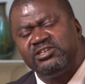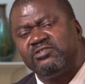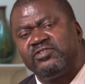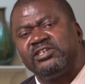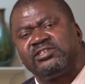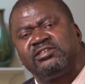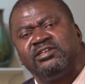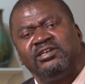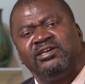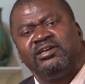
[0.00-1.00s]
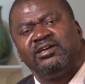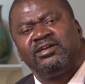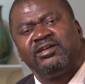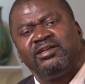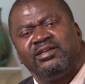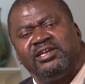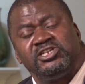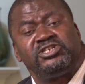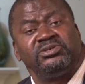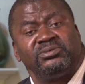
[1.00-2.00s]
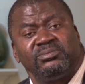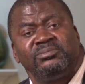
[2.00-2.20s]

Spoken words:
of this issue,